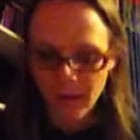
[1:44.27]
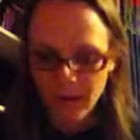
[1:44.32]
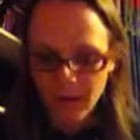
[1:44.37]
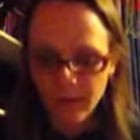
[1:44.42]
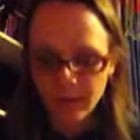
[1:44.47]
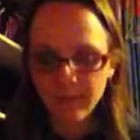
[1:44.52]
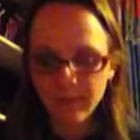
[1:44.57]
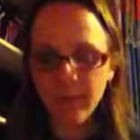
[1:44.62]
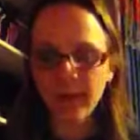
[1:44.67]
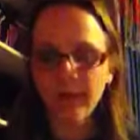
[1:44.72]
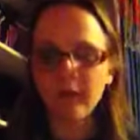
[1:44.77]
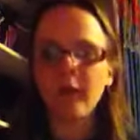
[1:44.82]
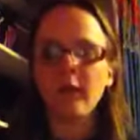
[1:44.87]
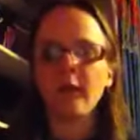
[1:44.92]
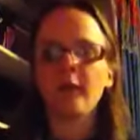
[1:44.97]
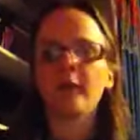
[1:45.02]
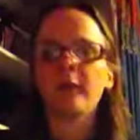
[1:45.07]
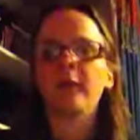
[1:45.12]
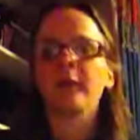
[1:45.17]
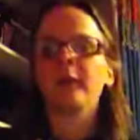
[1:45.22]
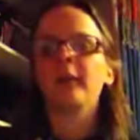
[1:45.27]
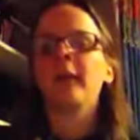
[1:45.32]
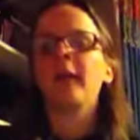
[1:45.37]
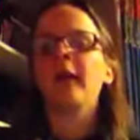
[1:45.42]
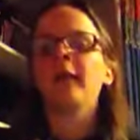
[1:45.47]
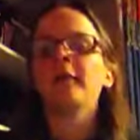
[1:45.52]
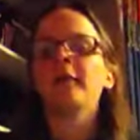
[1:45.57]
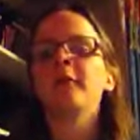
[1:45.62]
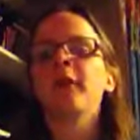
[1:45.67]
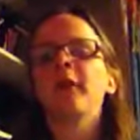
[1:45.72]
Anyway, the reason
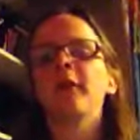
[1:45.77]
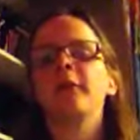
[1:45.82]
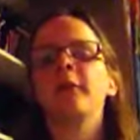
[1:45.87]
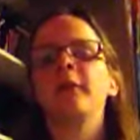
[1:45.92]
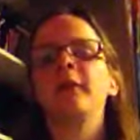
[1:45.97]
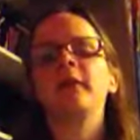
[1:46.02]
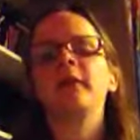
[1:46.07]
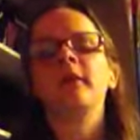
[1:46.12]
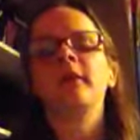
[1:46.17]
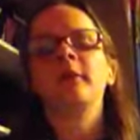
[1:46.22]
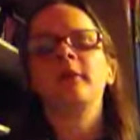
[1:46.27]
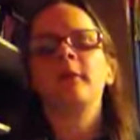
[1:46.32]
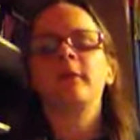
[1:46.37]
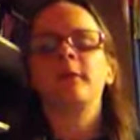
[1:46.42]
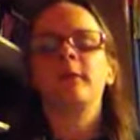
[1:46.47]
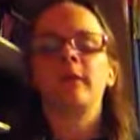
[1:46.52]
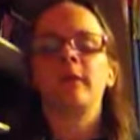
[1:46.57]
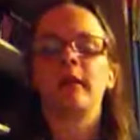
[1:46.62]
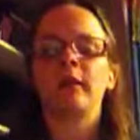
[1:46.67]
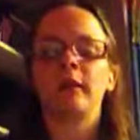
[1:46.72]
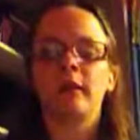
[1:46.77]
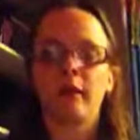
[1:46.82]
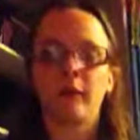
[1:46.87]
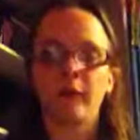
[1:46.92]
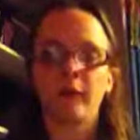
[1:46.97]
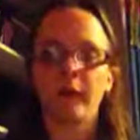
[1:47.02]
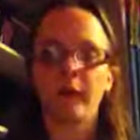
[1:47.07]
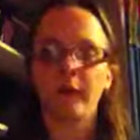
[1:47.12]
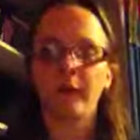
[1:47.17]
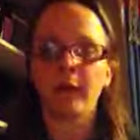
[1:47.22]
I could watch Beauty and the Beast
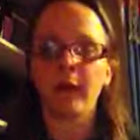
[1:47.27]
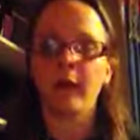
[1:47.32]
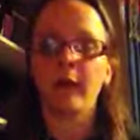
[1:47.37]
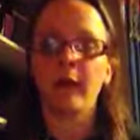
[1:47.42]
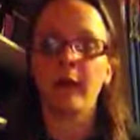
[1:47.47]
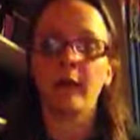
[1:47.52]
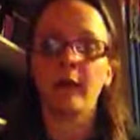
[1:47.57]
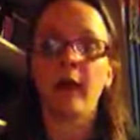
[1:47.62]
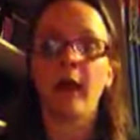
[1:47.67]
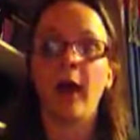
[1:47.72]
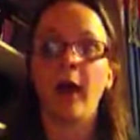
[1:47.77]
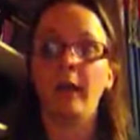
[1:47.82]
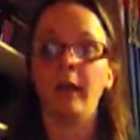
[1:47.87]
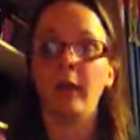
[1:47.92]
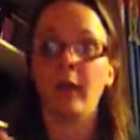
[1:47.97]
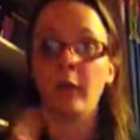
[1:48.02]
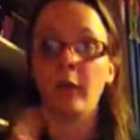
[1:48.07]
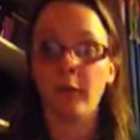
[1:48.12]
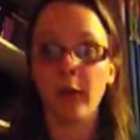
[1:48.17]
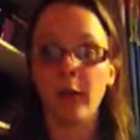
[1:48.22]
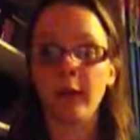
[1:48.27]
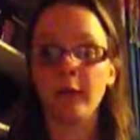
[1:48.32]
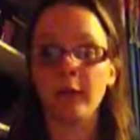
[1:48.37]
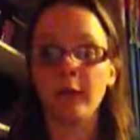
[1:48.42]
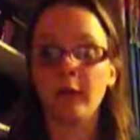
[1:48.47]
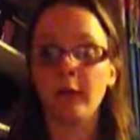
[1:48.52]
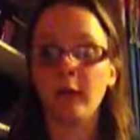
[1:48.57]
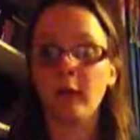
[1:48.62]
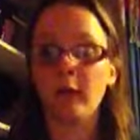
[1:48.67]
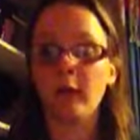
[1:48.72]
over and over again because it has a great
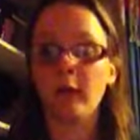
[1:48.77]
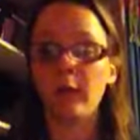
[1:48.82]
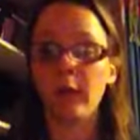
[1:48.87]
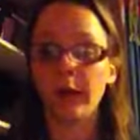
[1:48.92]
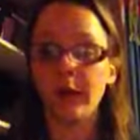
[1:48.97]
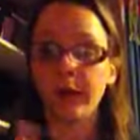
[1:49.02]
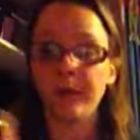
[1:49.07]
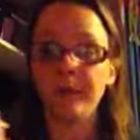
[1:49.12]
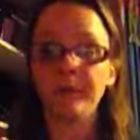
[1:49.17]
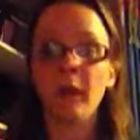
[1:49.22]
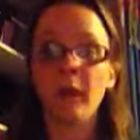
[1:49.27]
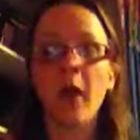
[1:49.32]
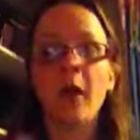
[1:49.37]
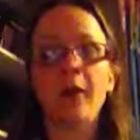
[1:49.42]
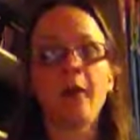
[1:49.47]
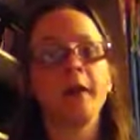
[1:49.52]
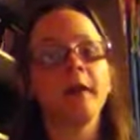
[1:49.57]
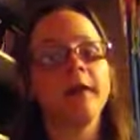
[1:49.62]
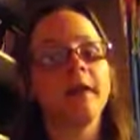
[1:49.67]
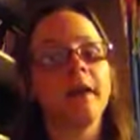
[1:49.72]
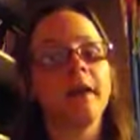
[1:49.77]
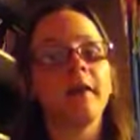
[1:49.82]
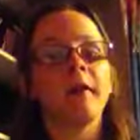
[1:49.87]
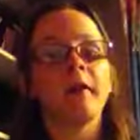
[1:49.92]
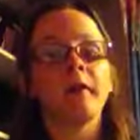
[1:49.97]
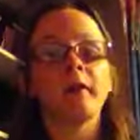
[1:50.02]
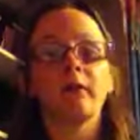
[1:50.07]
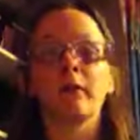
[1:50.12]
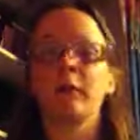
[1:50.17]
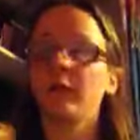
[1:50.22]
story, good
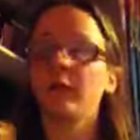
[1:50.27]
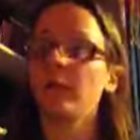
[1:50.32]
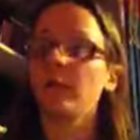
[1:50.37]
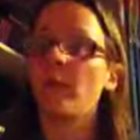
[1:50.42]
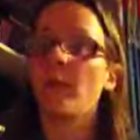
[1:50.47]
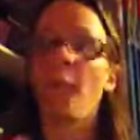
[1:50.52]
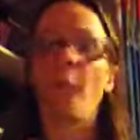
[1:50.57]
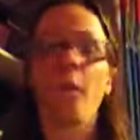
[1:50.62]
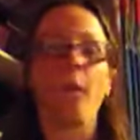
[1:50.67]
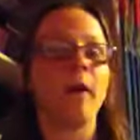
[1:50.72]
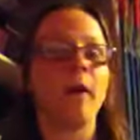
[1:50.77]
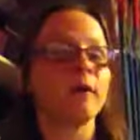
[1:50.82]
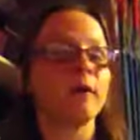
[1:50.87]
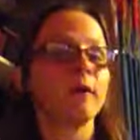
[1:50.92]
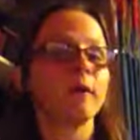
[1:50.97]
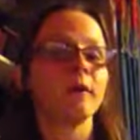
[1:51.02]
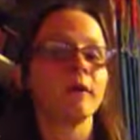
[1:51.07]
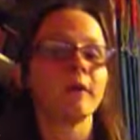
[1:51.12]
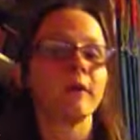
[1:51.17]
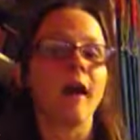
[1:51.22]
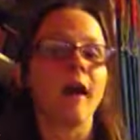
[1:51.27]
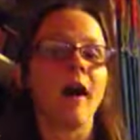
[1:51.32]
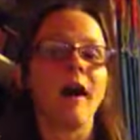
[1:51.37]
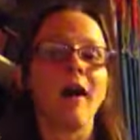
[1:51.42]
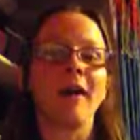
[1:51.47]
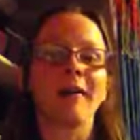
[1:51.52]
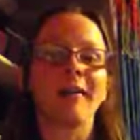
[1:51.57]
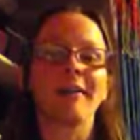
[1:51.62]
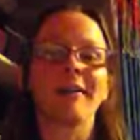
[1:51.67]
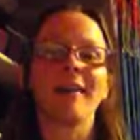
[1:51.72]
characters, wonderful
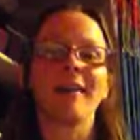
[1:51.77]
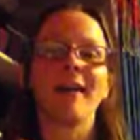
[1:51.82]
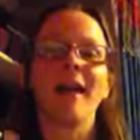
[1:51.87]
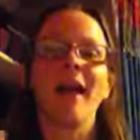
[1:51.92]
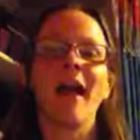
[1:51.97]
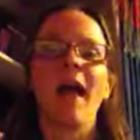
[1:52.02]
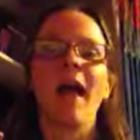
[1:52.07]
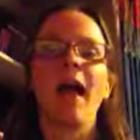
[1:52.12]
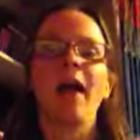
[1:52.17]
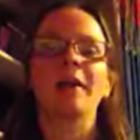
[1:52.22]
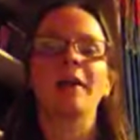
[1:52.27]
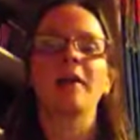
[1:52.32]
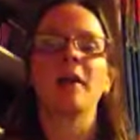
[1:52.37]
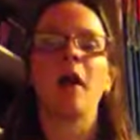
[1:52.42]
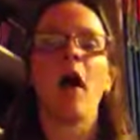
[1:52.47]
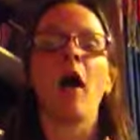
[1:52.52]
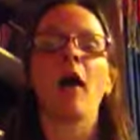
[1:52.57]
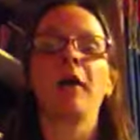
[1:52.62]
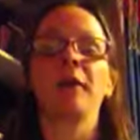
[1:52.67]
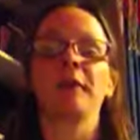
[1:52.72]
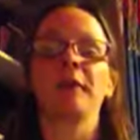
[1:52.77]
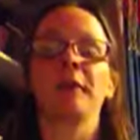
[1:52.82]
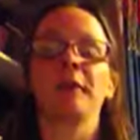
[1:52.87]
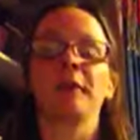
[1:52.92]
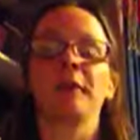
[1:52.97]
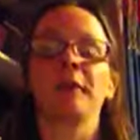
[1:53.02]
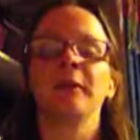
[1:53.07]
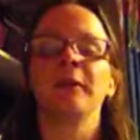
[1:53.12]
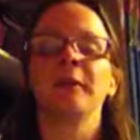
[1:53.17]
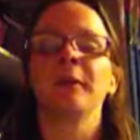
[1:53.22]
songs, and an
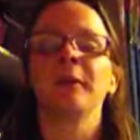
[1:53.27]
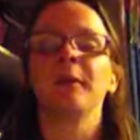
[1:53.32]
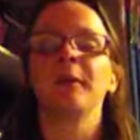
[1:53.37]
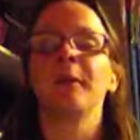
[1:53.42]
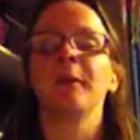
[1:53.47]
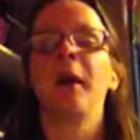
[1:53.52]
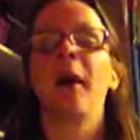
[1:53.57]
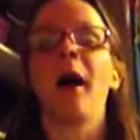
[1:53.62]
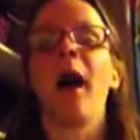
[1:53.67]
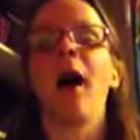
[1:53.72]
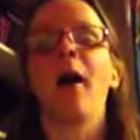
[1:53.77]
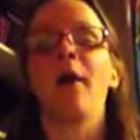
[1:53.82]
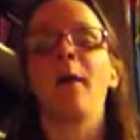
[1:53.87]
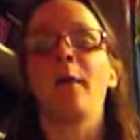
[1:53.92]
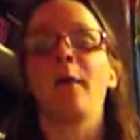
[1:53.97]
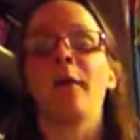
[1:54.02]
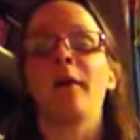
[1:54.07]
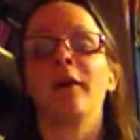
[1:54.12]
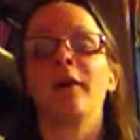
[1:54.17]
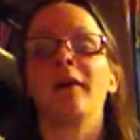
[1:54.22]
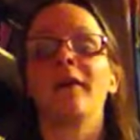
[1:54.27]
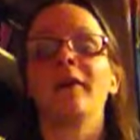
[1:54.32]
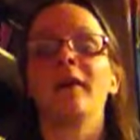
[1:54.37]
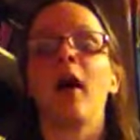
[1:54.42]
awesome artwork.